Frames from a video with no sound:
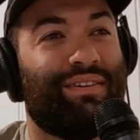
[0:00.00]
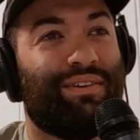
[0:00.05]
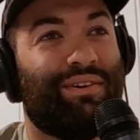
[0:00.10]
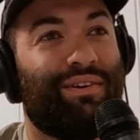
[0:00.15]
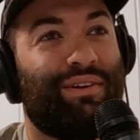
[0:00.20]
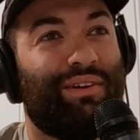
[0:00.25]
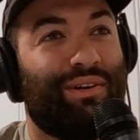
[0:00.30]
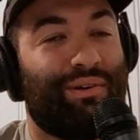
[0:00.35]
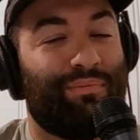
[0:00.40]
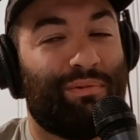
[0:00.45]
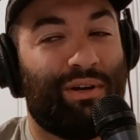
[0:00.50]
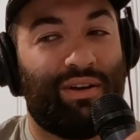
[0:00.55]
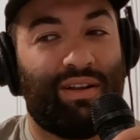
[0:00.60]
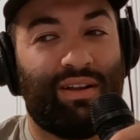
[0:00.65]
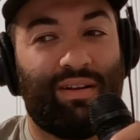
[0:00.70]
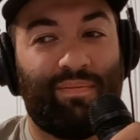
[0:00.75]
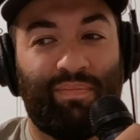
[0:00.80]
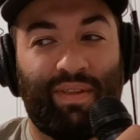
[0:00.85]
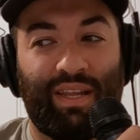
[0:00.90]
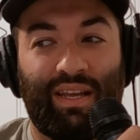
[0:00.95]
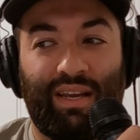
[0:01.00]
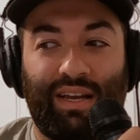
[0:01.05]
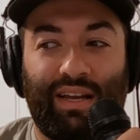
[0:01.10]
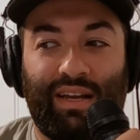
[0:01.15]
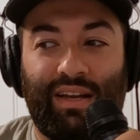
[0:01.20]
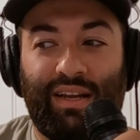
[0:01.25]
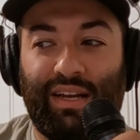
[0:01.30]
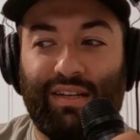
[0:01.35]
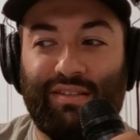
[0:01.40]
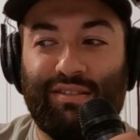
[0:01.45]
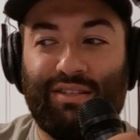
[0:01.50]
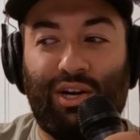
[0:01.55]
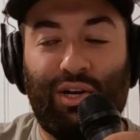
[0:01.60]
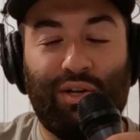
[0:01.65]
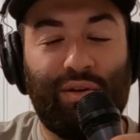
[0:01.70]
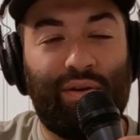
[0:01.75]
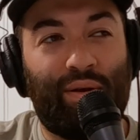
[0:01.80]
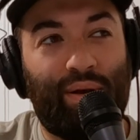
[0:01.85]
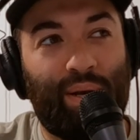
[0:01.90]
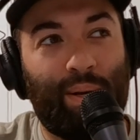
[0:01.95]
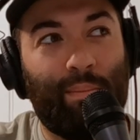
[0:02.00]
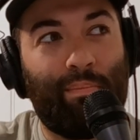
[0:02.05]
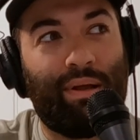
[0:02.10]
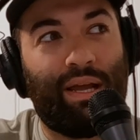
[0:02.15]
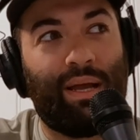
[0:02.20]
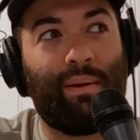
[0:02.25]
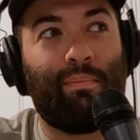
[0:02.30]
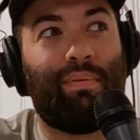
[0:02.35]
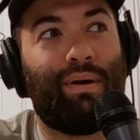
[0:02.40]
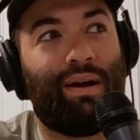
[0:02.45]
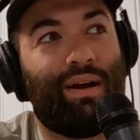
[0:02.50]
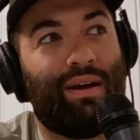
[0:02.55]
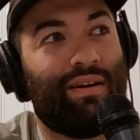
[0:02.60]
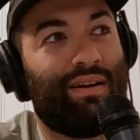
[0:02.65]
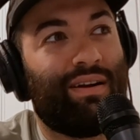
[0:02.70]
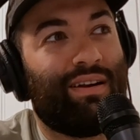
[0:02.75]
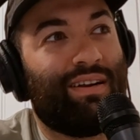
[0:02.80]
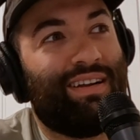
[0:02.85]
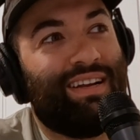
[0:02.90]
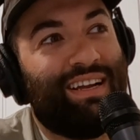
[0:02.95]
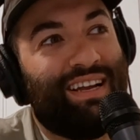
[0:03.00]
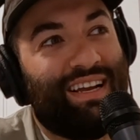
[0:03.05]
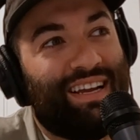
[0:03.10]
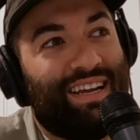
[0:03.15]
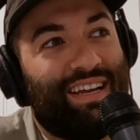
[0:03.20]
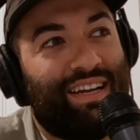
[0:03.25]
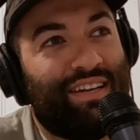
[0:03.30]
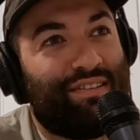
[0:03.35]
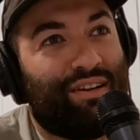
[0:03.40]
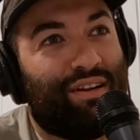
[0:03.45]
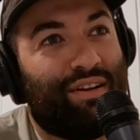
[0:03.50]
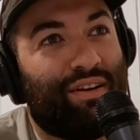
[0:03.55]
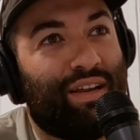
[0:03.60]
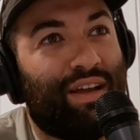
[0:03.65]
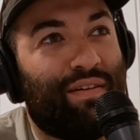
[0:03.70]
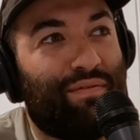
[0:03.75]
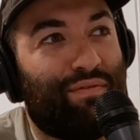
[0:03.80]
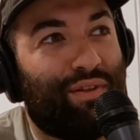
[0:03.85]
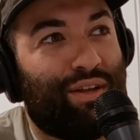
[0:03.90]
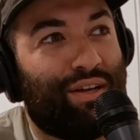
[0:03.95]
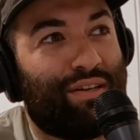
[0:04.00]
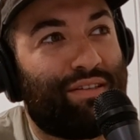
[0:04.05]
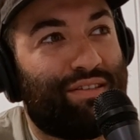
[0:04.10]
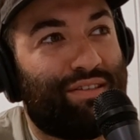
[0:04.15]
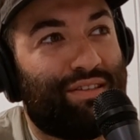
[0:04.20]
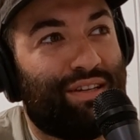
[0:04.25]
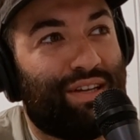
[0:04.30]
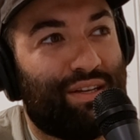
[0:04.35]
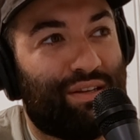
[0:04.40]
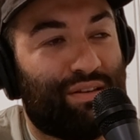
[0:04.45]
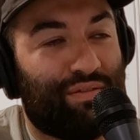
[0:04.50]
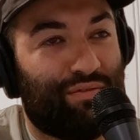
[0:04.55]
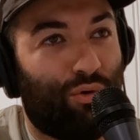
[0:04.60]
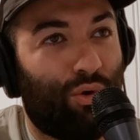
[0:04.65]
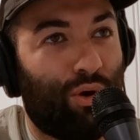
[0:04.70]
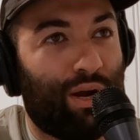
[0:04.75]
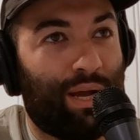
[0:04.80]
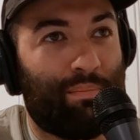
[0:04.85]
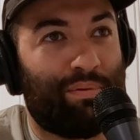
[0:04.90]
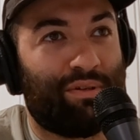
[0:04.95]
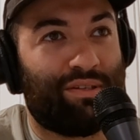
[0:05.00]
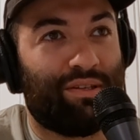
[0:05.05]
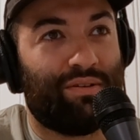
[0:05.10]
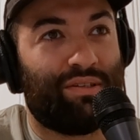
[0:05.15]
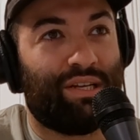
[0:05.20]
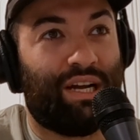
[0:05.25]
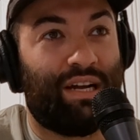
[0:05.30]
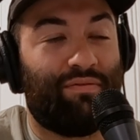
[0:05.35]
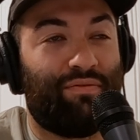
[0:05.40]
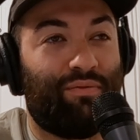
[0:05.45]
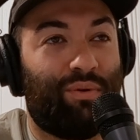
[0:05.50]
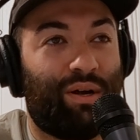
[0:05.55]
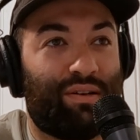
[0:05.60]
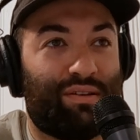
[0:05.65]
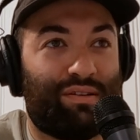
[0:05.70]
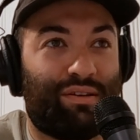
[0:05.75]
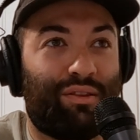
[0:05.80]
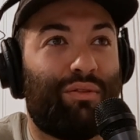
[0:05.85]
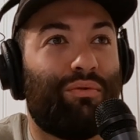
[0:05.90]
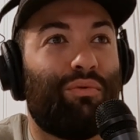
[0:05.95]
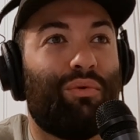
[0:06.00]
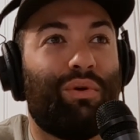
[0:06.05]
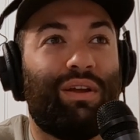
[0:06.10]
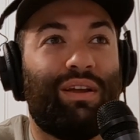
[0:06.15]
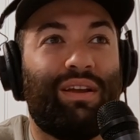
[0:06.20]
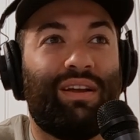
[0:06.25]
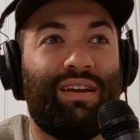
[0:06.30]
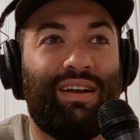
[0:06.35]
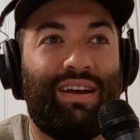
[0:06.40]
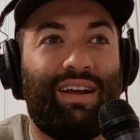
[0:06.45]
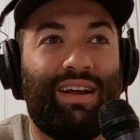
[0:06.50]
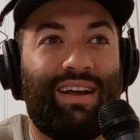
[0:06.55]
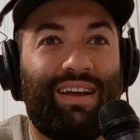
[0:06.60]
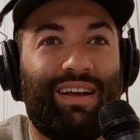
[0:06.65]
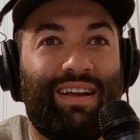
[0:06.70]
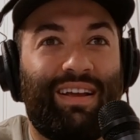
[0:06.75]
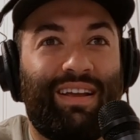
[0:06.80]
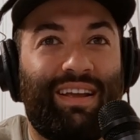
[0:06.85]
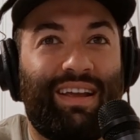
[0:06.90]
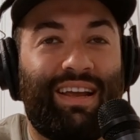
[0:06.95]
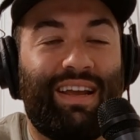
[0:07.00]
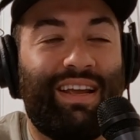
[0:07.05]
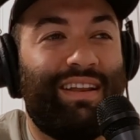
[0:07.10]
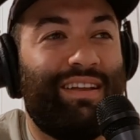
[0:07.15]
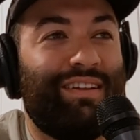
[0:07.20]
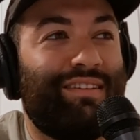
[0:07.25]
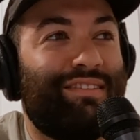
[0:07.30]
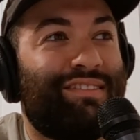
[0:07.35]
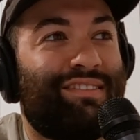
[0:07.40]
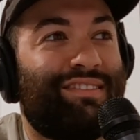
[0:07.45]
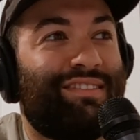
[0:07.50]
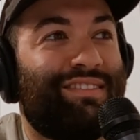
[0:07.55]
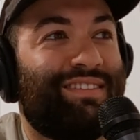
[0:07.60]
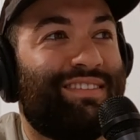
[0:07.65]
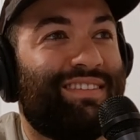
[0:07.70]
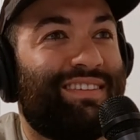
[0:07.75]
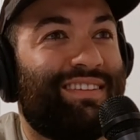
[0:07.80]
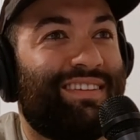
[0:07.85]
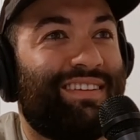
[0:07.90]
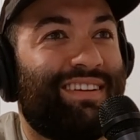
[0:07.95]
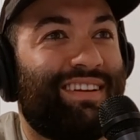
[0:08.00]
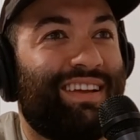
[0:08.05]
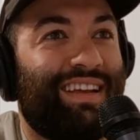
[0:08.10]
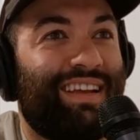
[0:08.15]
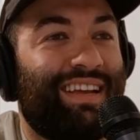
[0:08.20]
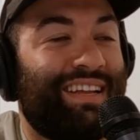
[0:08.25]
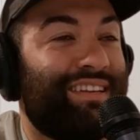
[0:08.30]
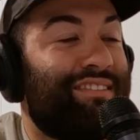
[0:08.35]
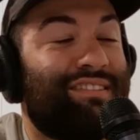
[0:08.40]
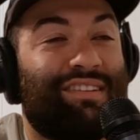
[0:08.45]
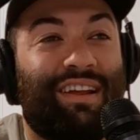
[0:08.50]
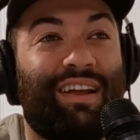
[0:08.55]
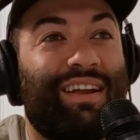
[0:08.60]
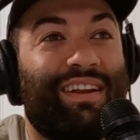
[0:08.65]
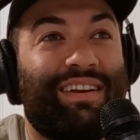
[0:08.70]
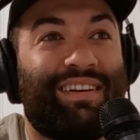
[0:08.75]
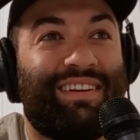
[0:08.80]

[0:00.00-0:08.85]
earlier about it. It's called Chimp Empire, and it's on Netflix. It's four episodes. I've watched three. It is insane.